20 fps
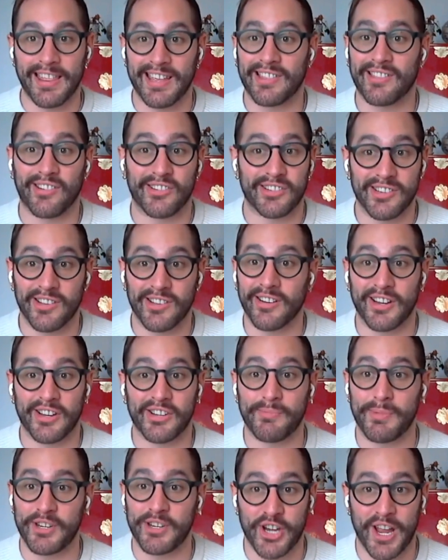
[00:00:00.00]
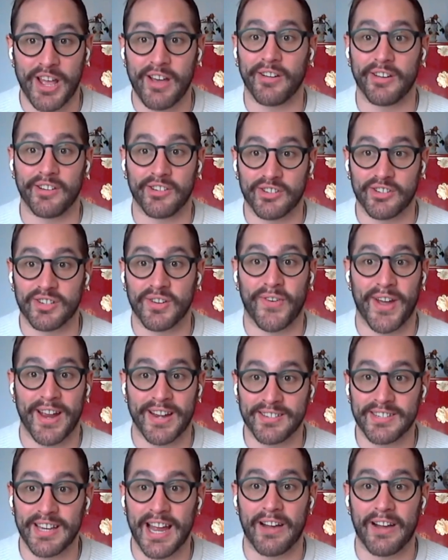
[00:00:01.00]
I think they're still going to be challenged to
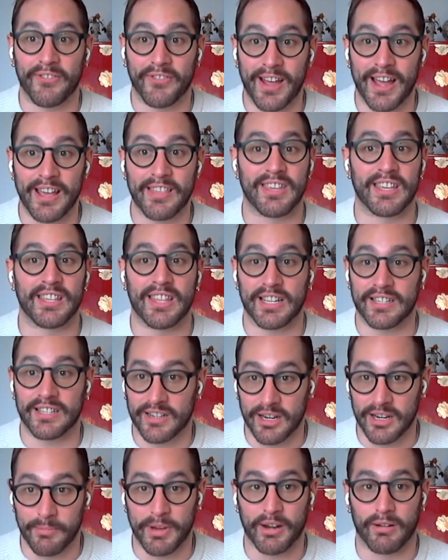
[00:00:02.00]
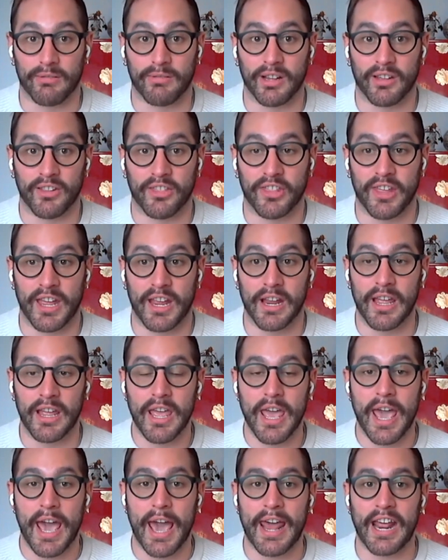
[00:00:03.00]
find staff. I think that's going to be a real
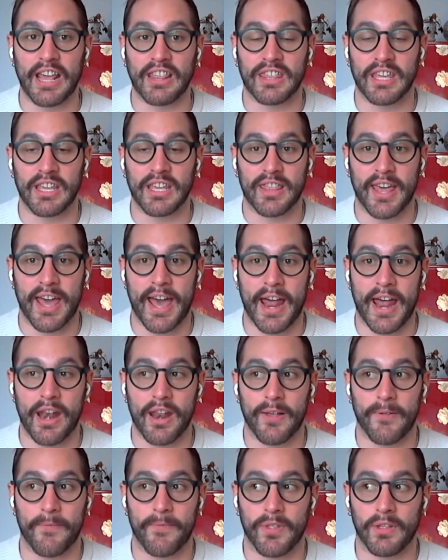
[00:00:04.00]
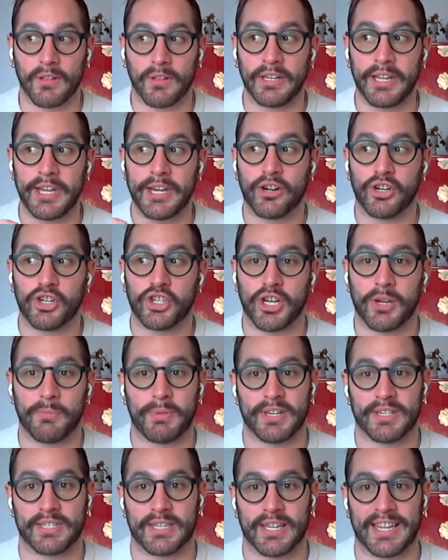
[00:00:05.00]
thing. And I think that
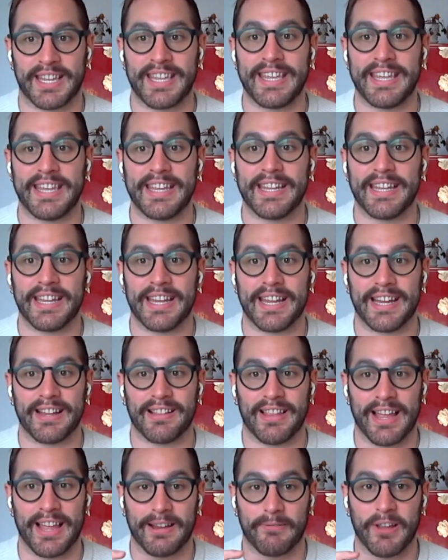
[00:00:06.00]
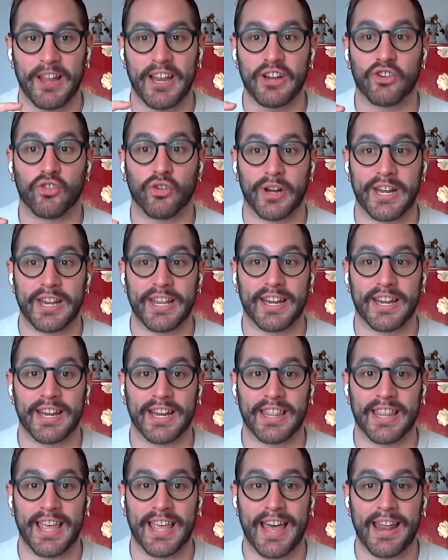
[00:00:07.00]
leadership is the key like
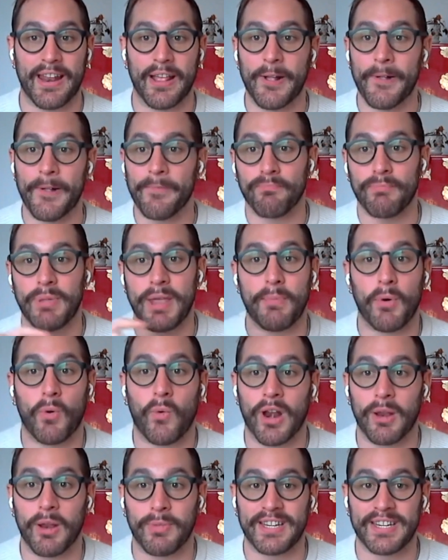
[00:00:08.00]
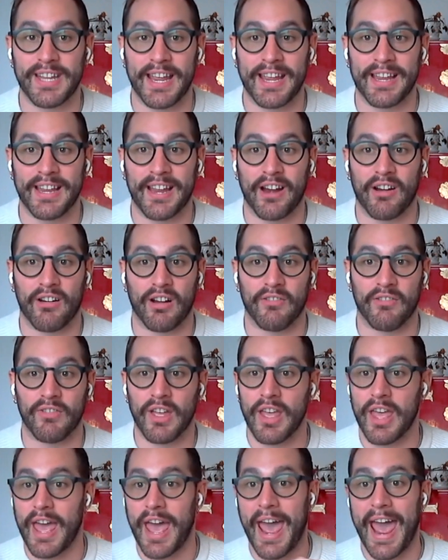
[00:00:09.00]
ingredient in that. People want to be taken care
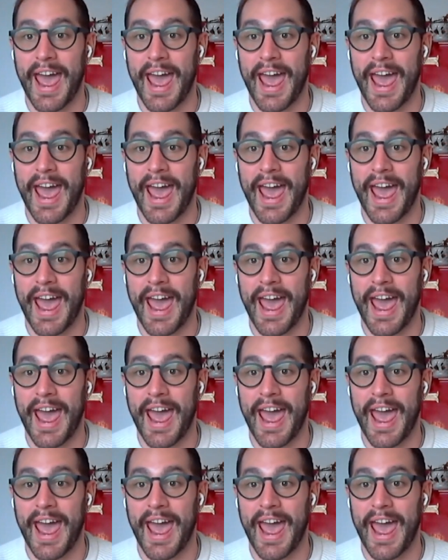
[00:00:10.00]
of.